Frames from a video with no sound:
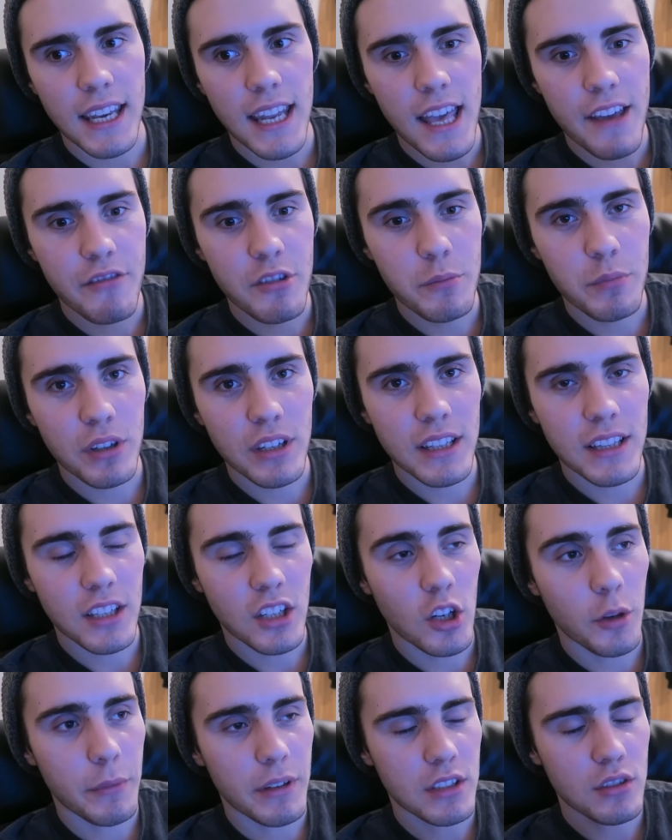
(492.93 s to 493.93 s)
And everybody in
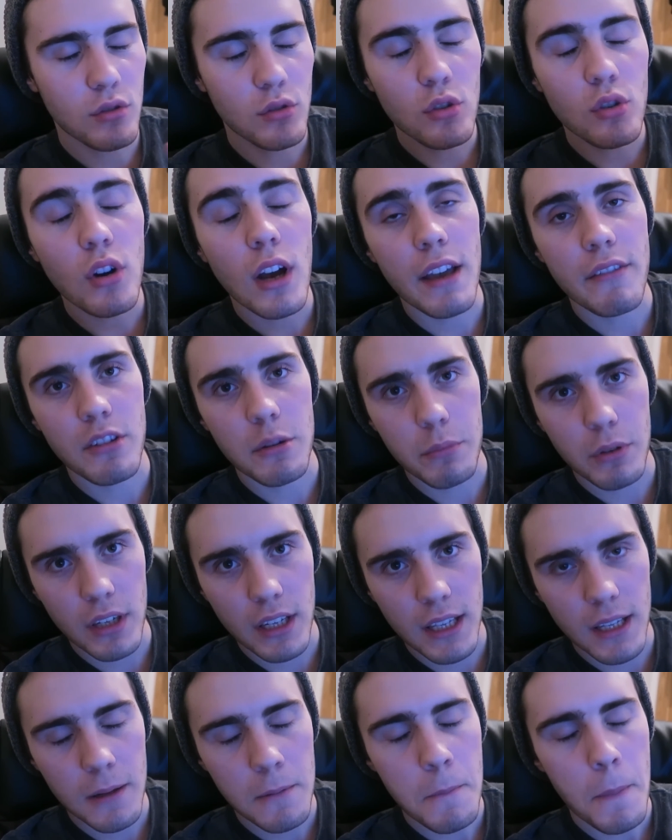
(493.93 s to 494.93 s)
the comments, or not
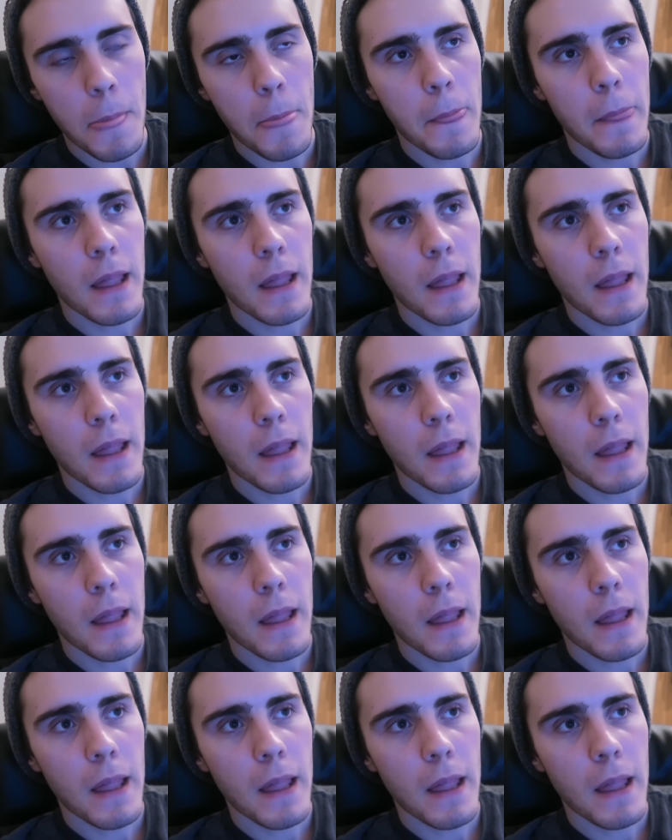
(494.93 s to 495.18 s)
everybody,